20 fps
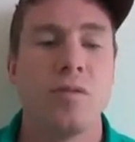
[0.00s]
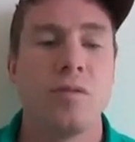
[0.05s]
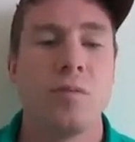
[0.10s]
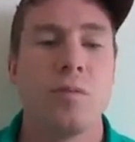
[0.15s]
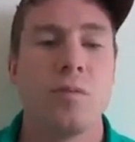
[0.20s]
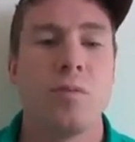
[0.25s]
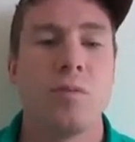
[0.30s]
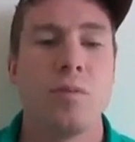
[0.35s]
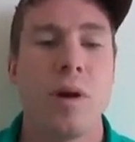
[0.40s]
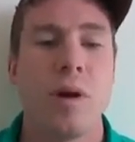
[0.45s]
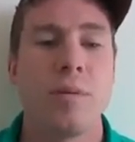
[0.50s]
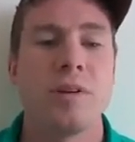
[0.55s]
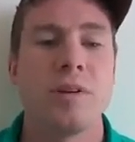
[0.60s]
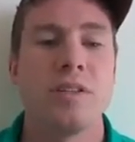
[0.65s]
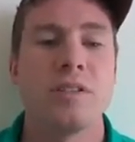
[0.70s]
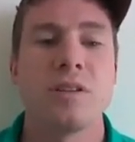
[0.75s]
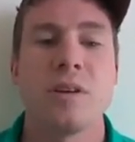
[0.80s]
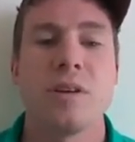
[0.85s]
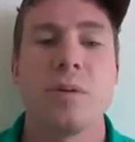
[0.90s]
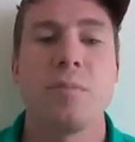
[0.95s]

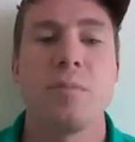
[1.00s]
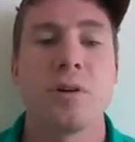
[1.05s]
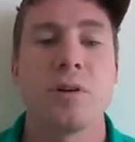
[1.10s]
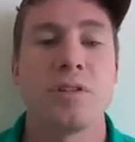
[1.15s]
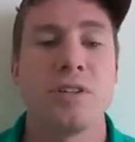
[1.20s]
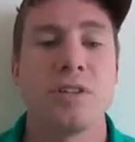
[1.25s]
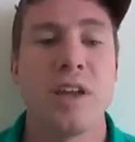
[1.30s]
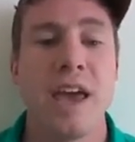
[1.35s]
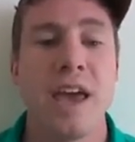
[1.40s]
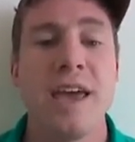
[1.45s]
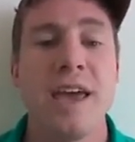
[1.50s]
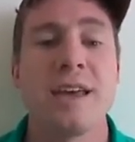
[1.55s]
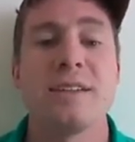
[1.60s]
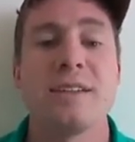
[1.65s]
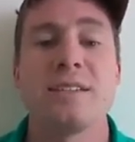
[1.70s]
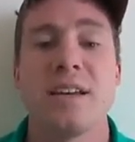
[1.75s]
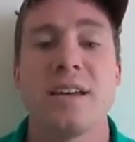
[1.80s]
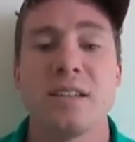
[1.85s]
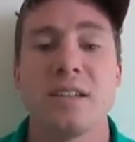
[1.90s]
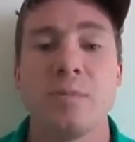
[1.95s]
Premise, person A has
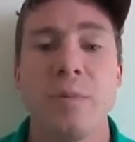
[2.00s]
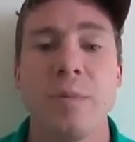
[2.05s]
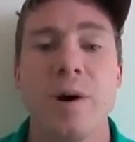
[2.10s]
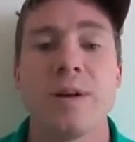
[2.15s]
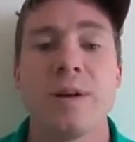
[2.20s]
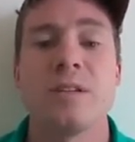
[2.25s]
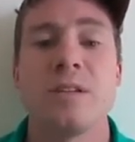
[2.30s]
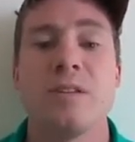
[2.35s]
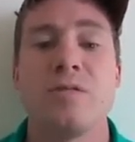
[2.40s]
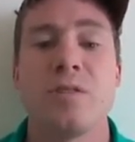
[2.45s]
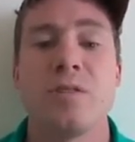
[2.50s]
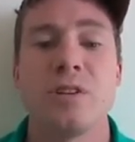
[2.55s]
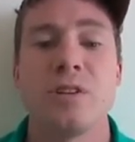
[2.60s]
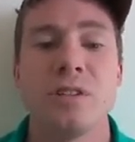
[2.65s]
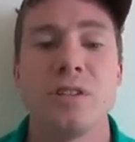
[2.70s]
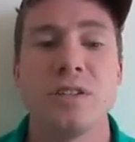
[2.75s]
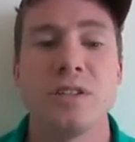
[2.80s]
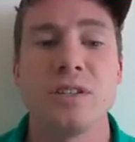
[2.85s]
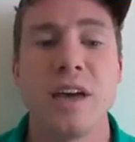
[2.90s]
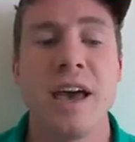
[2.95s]
tested positive for
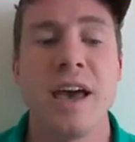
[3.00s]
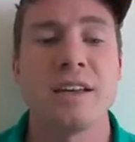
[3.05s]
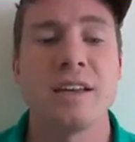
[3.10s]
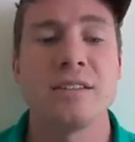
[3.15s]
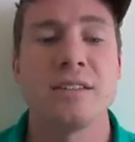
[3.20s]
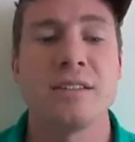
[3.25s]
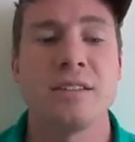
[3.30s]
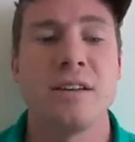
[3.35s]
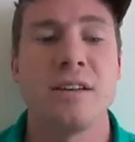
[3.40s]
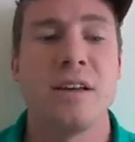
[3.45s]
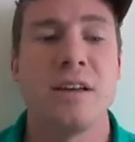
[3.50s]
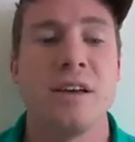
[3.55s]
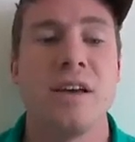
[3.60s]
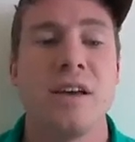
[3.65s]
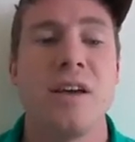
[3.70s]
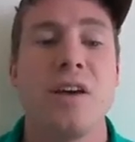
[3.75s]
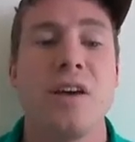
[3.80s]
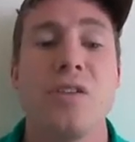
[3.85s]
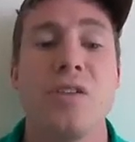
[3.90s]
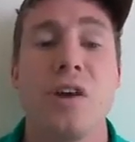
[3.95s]
disease X,
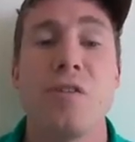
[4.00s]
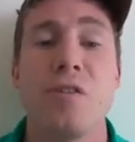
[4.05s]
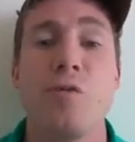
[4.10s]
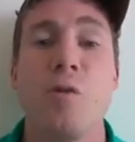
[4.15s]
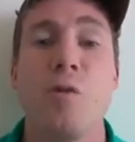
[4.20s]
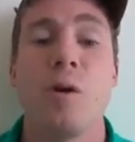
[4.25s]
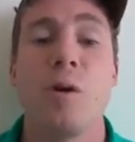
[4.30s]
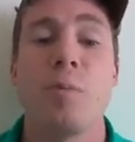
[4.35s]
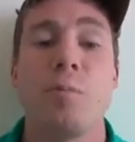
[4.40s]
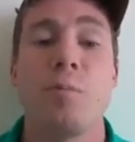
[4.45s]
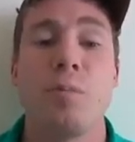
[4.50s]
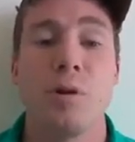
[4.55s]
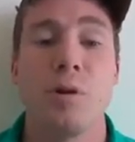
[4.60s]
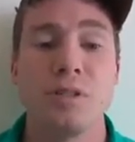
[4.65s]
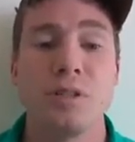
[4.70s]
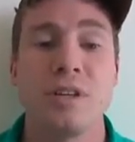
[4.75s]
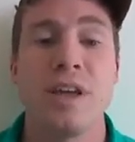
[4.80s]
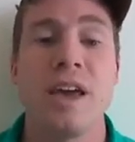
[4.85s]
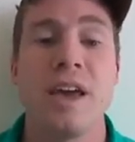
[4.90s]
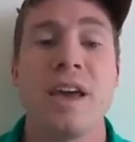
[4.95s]
therefore
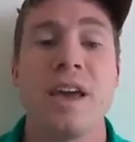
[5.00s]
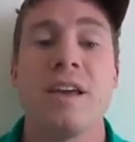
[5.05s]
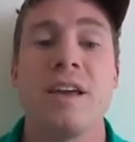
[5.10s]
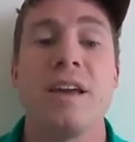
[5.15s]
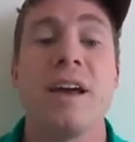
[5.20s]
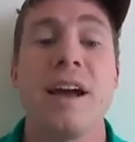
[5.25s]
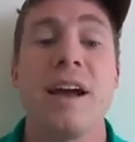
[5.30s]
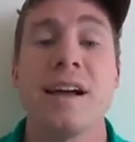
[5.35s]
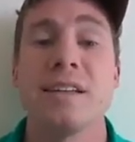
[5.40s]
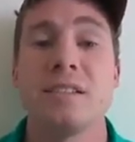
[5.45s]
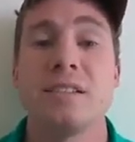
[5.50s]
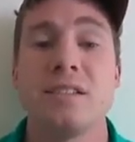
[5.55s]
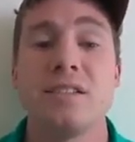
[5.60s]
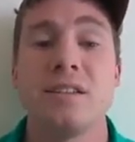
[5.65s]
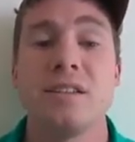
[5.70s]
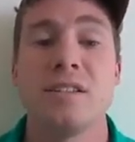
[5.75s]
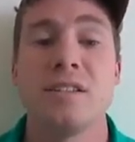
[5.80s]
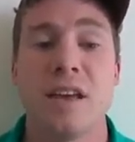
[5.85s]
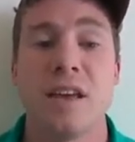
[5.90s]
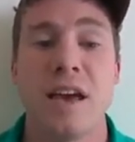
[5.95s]
person A has
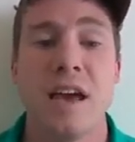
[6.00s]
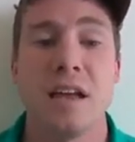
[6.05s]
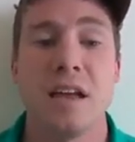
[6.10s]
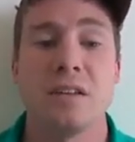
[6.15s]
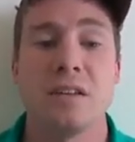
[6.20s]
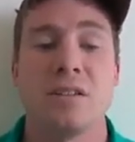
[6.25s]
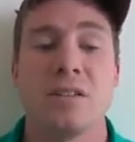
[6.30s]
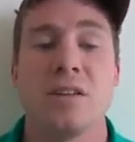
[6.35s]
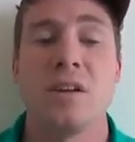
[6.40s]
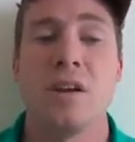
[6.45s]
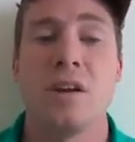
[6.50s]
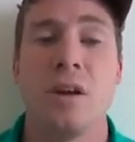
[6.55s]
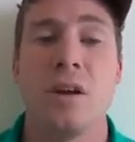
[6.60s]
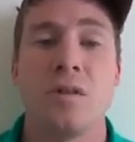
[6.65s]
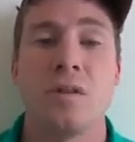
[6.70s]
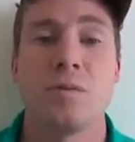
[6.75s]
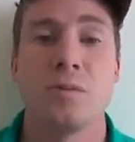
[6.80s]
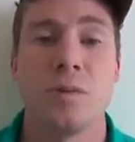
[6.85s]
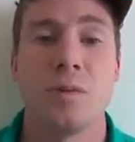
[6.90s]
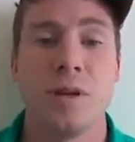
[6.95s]
disease X.
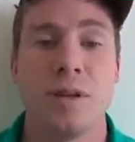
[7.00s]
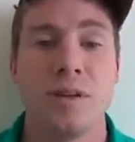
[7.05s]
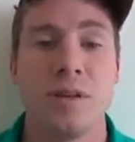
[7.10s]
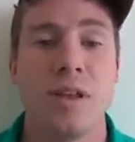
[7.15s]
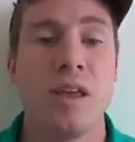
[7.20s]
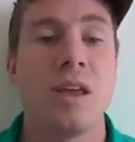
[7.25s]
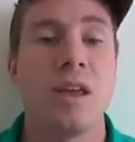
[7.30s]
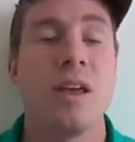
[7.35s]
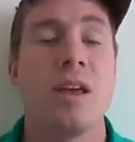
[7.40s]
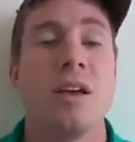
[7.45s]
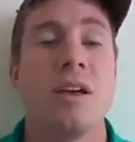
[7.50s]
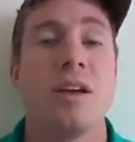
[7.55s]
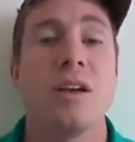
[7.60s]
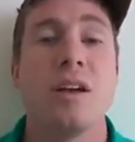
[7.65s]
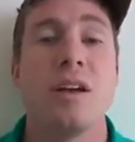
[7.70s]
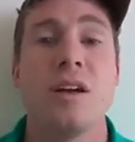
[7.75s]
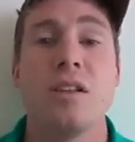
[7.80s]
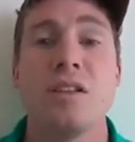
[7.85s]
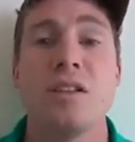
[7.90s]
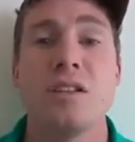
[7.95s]
Right?
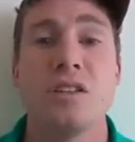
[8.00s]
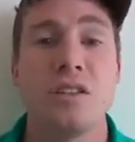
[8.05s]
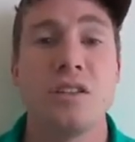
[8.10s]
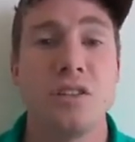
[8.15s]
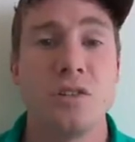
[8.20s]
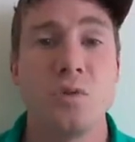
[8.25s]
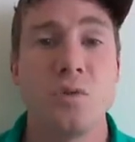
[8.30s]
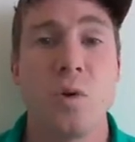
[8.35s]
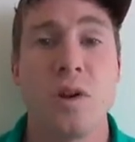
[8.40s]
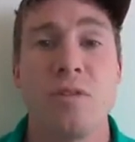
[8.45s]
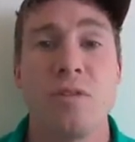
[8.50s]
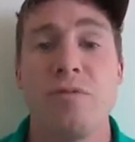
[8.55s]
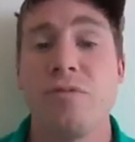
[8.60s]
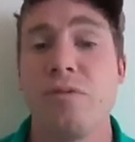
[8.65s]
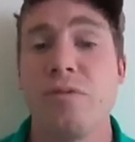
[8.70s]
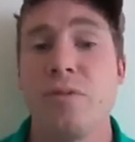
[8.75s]
This is the sort of